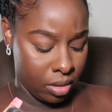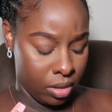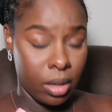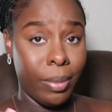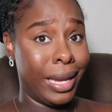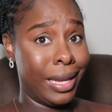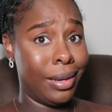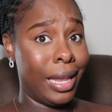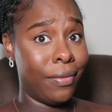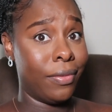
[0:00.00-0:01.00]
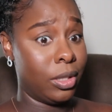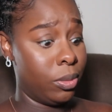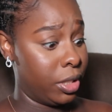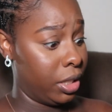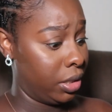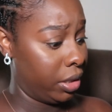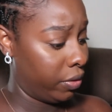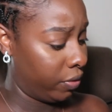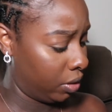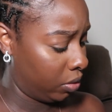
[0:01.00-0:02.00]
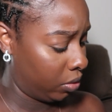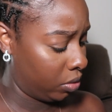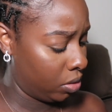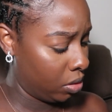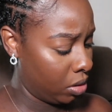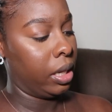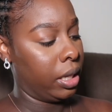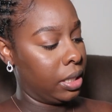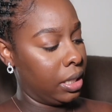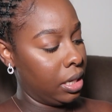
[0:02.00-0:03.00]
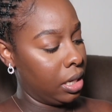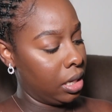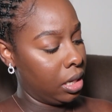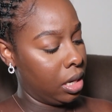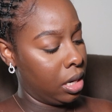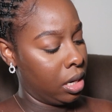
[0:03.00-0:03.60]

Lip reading: It'll make life so much easier if it do. Clicks in,